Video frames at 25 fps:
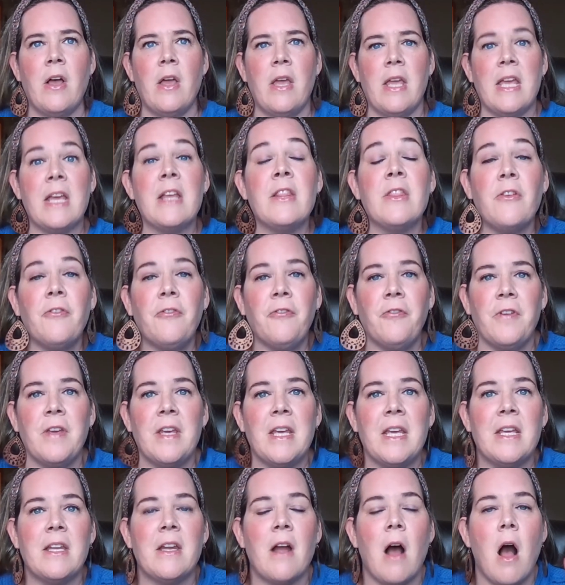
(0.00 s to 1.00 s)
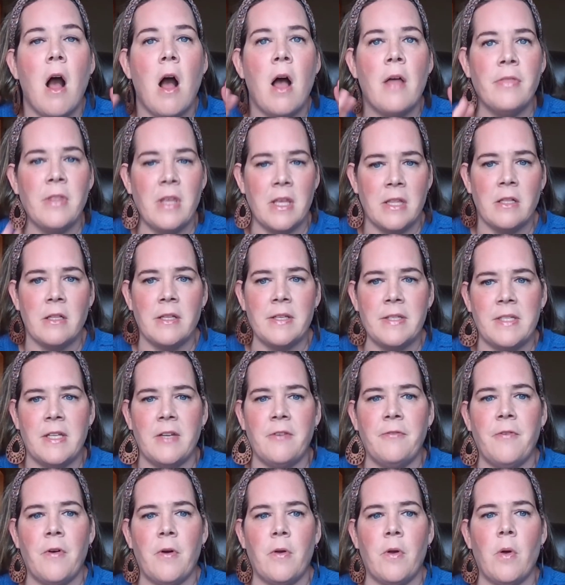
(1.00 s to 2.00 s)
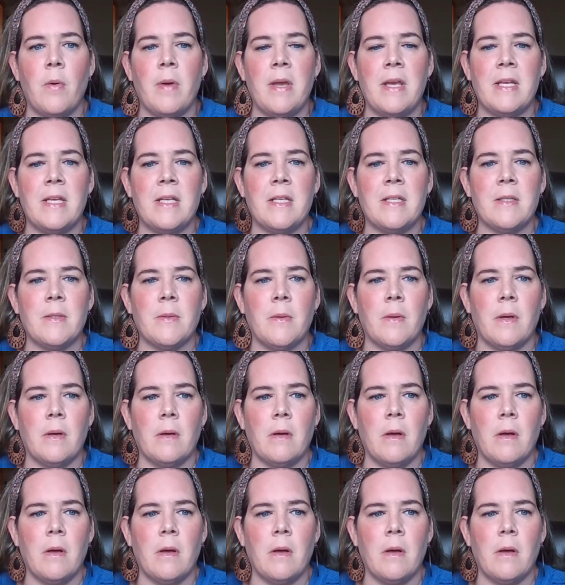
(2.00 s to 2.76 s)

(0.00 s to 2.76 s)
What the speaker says: in the feed in the listing photo is